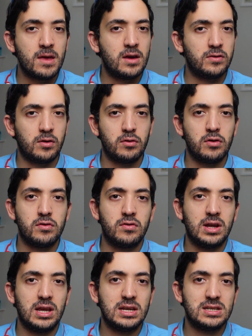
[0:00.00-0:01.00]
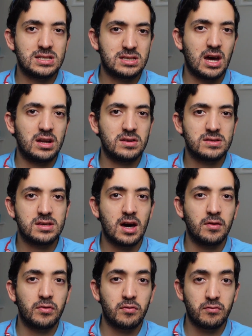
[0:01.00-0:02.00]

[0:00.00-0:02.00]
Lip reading: So you really decide yourself.